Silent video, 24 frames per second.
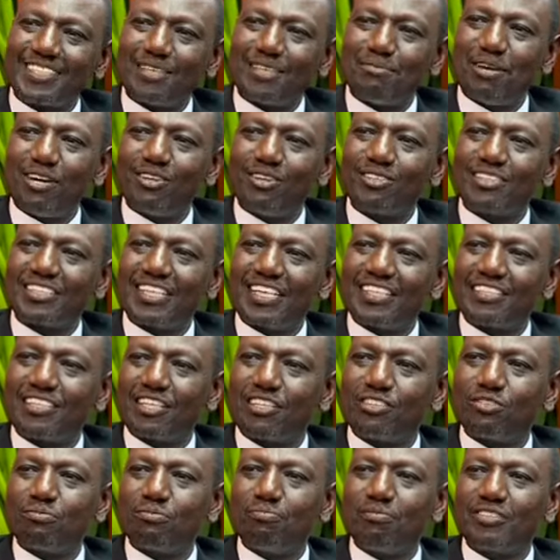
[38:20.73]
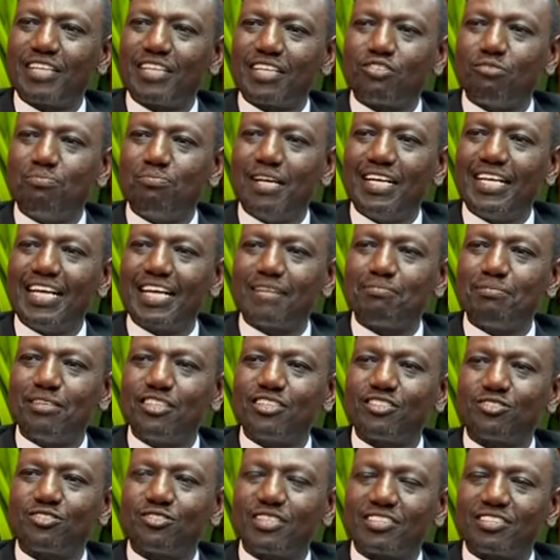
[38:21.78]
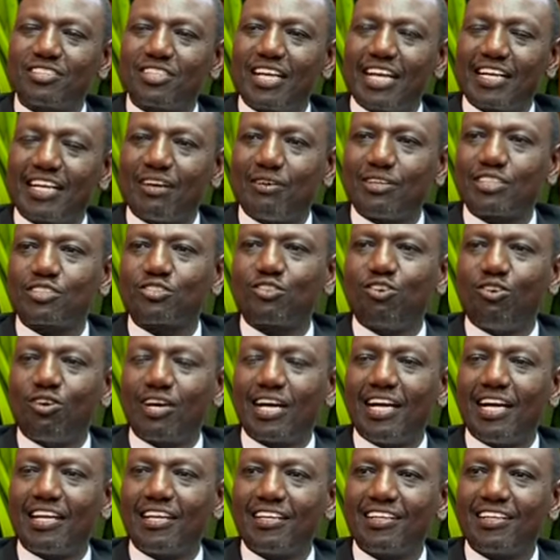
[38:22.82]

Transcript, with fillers: about uh, the We are going to discuss. So we have time. We, we,